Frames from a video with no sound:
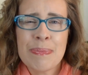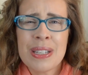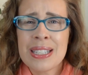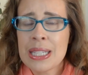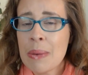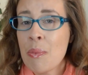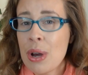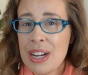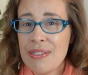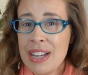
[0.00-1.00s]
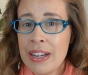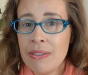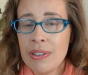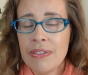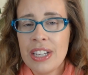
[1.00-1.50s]
been somewhat of a
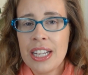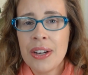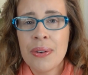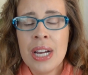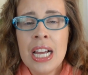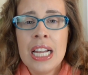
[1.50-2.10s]
helpful video.